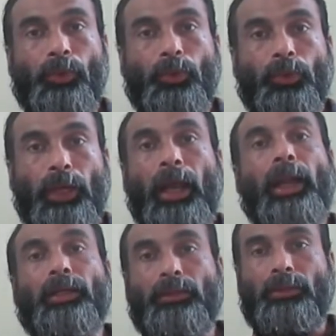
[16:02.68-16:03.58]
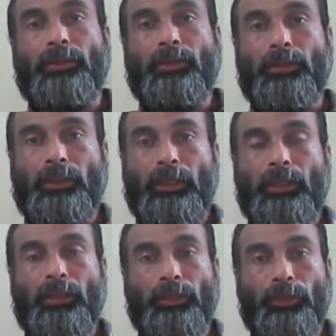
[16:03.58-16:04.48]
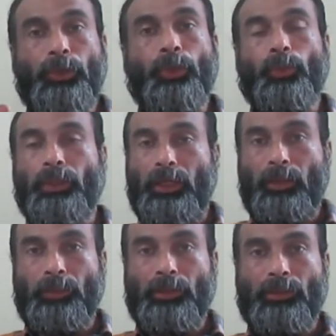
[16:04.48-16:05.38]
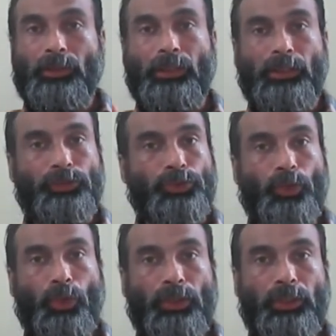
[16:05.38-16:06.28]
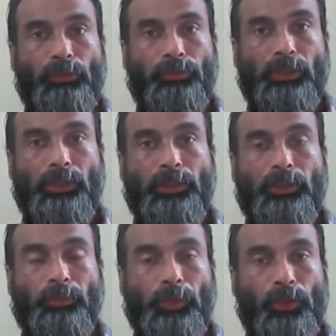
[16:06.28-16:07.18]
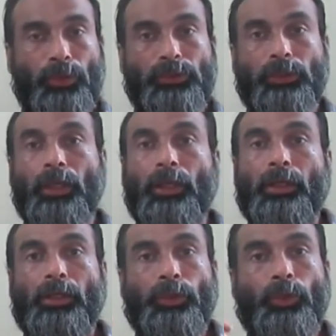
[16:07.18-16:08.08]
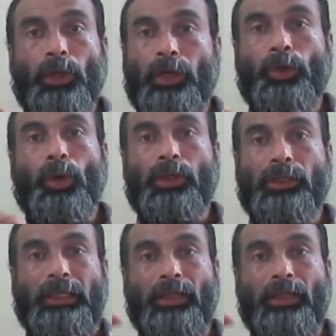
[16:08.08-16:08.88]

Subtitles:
to add a new element, it is not difficult because you are not